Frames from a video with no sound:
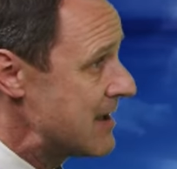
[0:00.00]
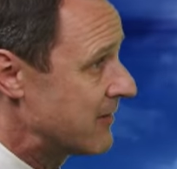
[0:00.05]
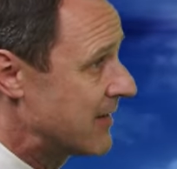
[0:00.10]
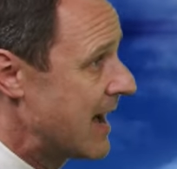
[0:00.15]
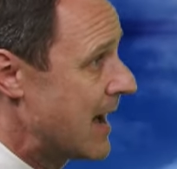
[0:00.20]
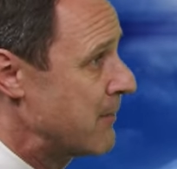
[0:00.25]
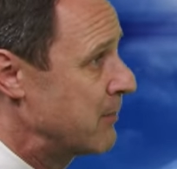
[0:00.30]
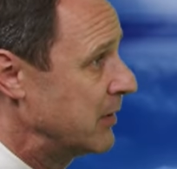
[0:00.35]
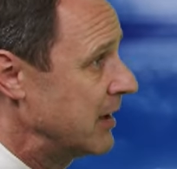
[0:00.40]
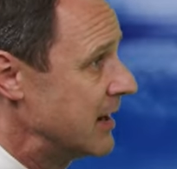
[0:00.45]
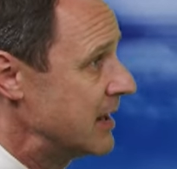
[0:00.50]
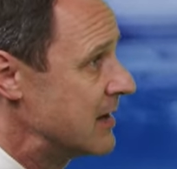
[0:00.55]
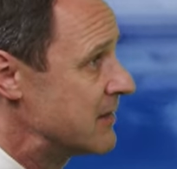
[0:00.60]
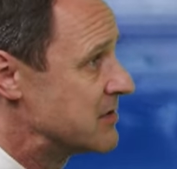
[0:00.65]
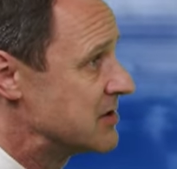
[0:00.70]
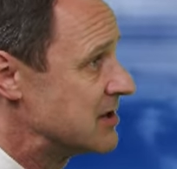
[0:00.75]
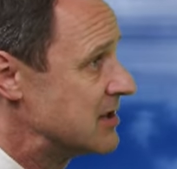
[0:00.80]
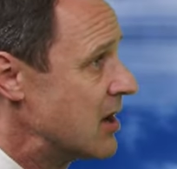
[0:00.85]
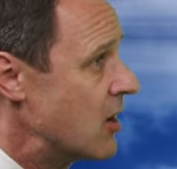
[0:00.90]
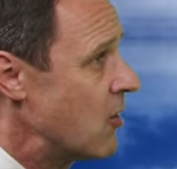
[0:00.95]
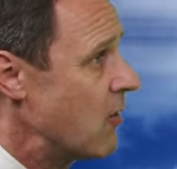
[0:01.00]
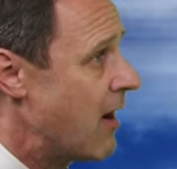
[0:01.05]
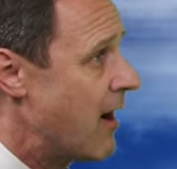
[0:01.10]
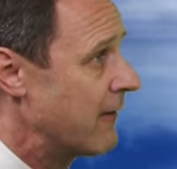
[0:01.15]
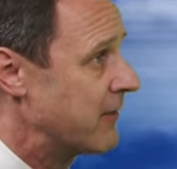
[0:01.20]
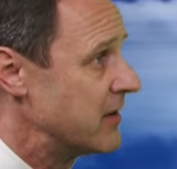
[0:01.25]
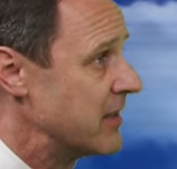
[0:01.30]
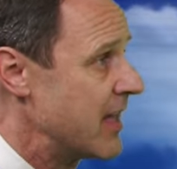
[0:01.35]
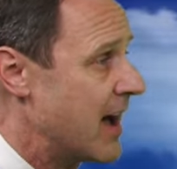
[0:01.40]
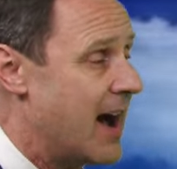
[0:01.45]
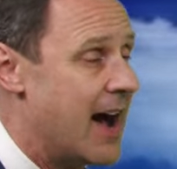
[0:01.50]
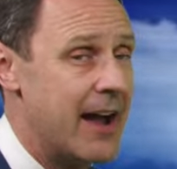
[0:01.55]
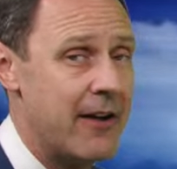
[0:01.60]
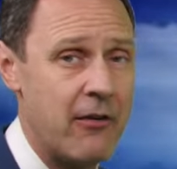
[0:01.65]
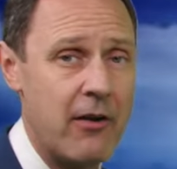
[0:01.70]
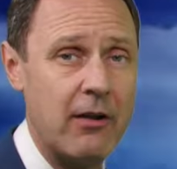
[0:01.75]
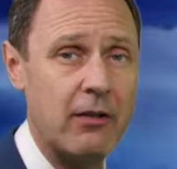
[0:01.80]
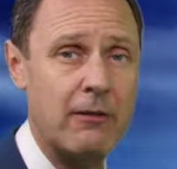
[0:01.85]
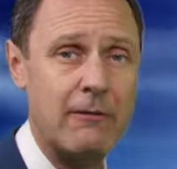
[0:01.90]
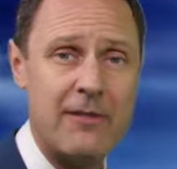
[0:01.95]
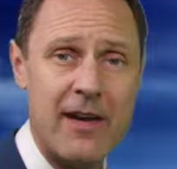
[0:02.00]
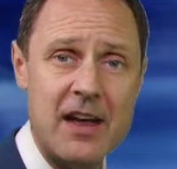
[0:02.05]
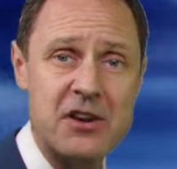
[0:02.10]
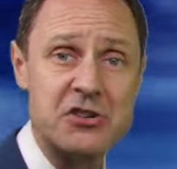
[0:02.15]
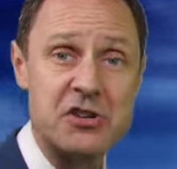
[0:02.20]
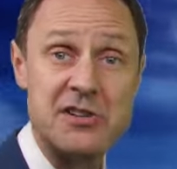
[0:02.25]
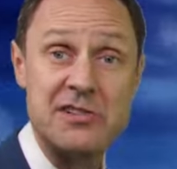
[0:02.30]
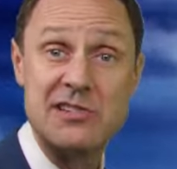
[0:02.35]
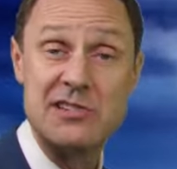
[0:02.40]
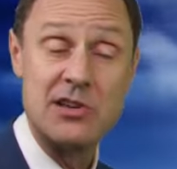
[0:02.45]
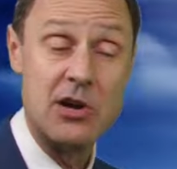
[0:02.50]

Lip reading: You've got plenty of snow off into the higher elevations.